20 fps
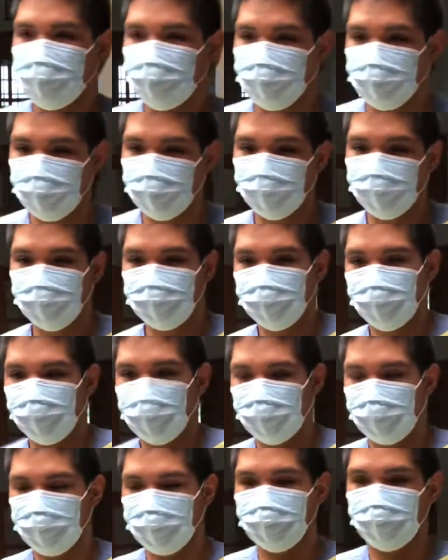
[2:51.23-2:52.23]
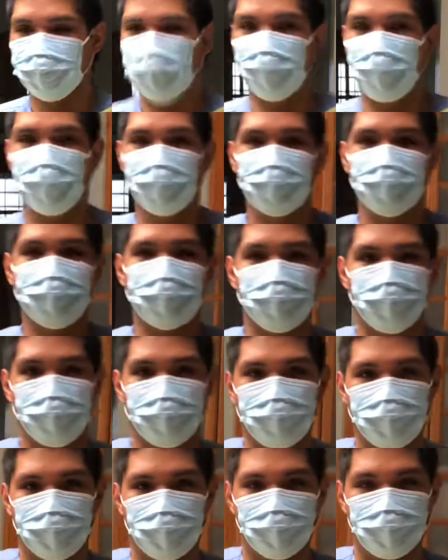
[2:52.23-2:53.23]
you would put on is your goggles if
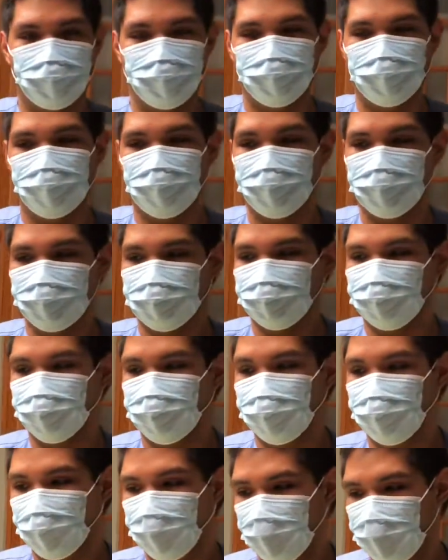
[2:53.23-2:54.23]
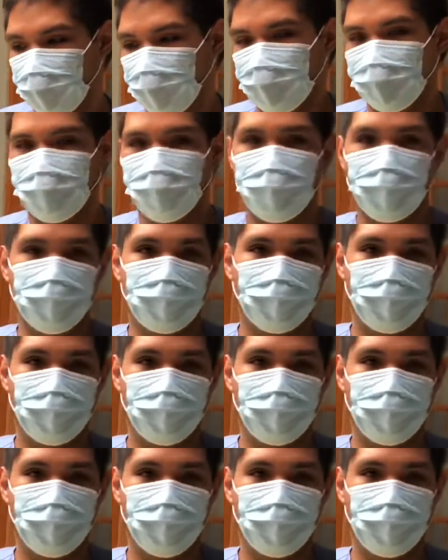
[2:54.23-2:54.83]
you needed to, but right